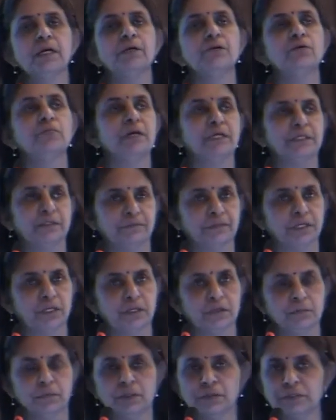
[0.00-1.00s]
You might have
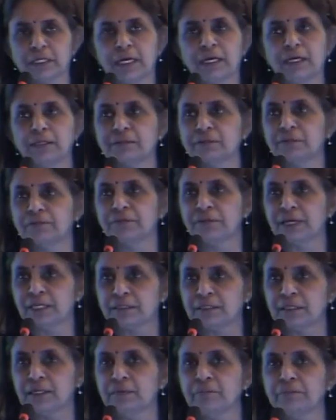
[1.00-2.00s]
heard about the case of
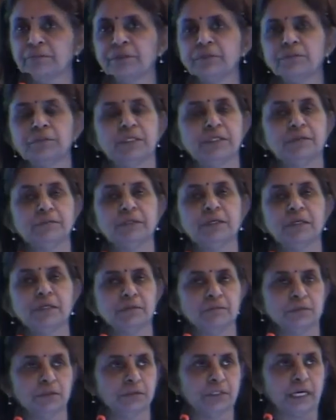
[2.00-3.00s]
Ratlam, you might have heard
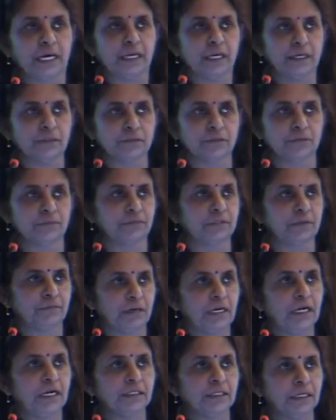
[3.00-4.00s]
about the case of
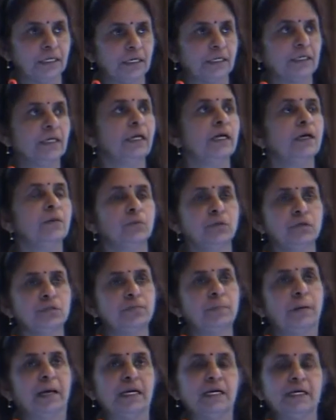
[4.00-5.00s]
several other
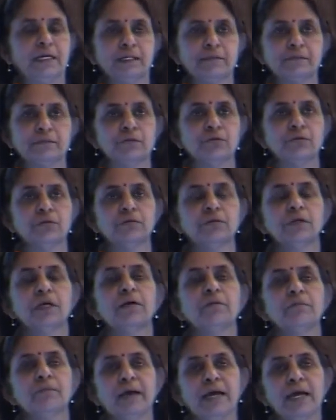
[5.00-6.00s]
municipalities,
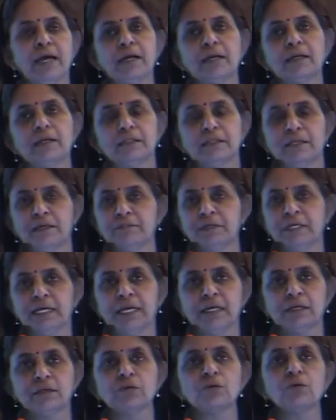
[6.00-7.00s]
where they were
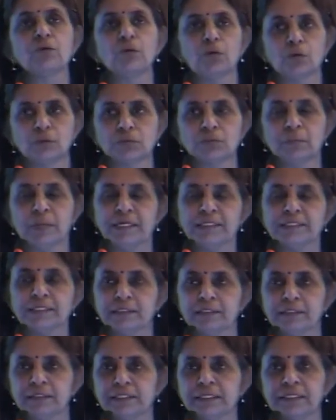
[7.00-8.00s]
taken to court by
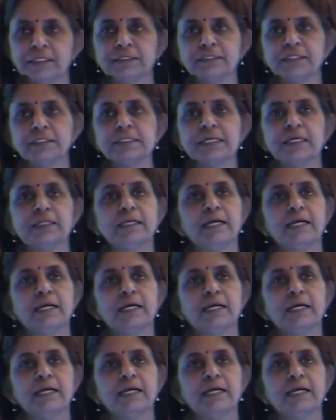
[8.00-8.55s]
certain citizens and